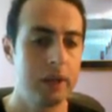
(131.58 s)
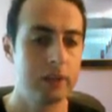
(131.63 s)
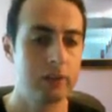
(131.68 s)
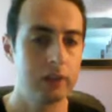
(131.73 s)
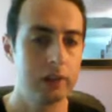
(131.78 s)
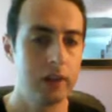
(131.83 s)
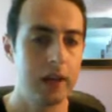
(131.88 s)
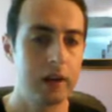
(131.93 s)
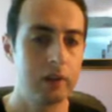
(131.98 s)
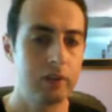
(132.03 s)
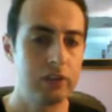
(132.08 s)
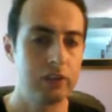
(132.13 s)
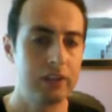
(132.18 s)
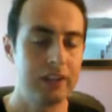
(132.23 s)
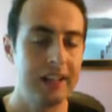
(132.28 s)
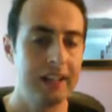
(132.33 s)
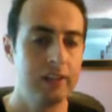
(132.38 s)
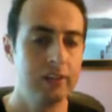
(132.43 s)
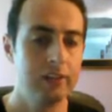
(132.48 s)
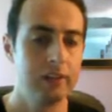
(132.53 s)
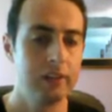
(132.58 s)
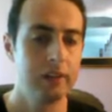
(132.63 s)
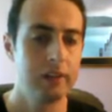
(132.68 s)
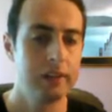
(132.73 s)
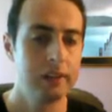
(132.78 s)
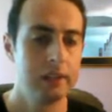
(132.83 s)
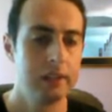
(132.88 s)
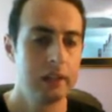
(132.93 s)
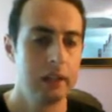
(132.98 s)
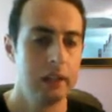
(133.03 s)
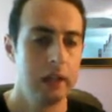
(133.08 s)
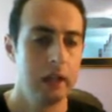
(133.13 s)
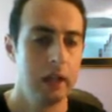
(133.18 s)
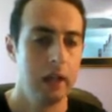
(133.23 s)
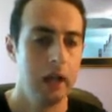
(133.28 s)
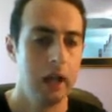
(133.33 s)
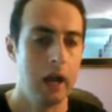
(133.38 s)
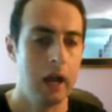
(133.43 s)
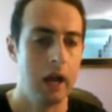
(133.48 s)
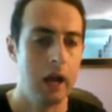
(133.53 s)
a lot of sense.
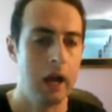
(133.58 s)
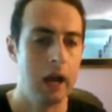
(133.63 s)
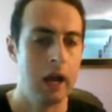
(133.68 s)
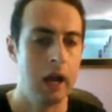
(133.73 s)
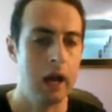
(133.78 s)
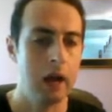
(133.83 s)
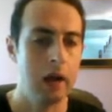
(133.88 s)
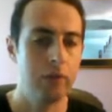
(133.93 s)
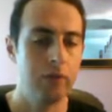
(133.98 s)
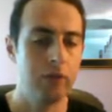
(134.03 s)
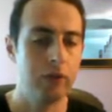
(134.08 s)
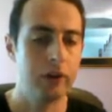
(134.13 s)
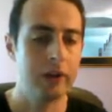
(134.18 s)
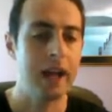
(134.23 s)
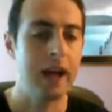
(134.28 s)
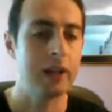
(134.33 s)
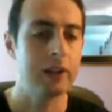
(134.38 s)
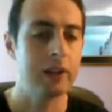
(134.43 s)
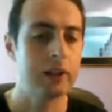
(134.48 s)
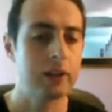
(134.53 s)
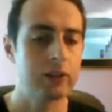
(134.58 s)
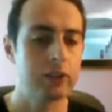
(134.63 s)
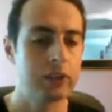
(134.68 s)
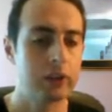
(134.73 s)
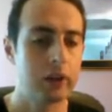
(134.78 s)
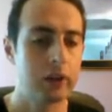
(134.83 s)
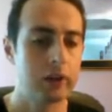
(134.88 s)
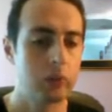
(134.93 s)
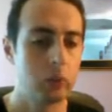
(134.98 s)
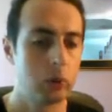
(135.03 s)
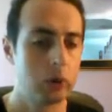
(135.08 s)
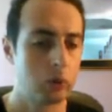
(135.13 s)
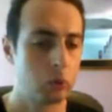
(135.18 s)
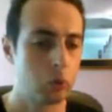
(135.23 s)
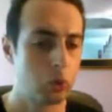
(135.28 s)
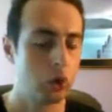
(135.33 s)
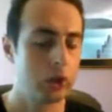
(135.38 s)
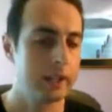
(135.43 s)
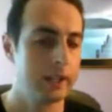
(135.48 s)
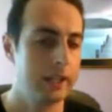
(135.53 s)
For now, let's start with
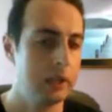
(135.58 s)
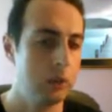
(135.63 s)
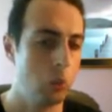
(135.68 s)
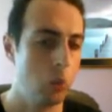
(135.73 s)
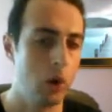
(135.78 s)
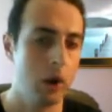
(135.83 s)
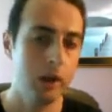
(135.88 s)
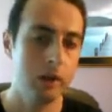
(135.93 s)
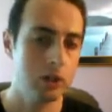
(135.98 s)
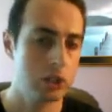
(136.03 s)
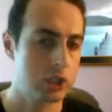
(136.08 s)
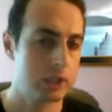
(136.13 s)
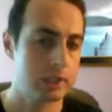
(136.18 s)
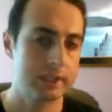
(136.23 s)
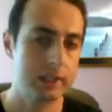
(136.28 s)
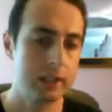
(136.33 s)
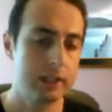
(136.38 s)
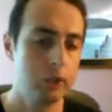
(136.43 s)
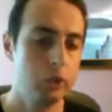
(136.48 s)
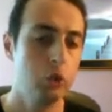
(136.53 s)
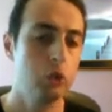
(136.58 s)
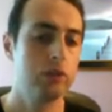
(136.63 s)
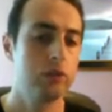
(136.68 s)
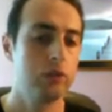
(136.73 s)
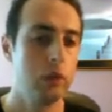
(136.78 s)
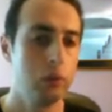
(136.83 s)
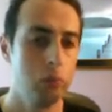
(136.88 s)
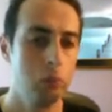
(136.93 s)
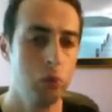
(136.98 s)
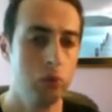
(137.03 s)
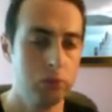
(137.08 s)
rook e1, just a useful move,